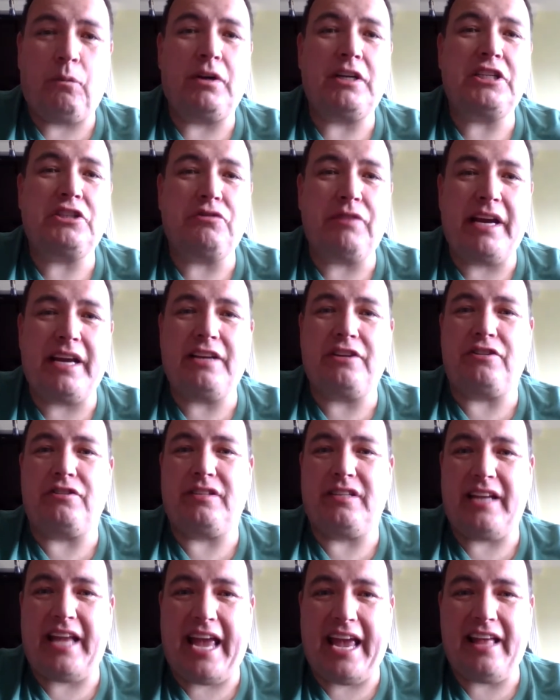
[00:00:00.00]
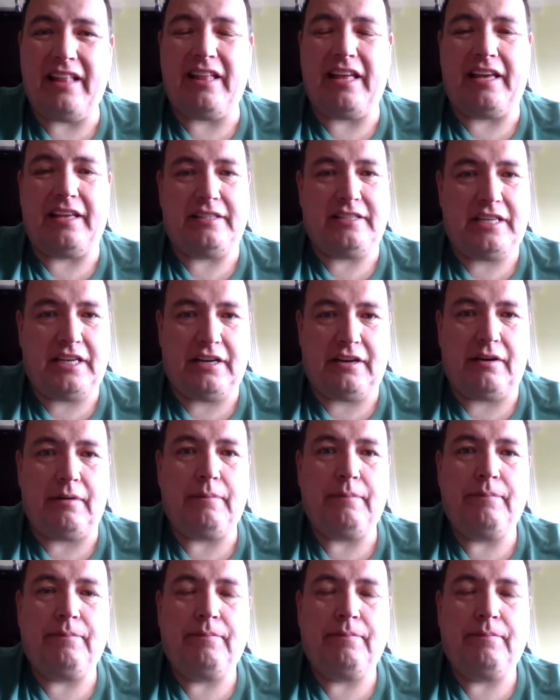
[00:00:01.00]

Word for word: We're strangers and aliens here.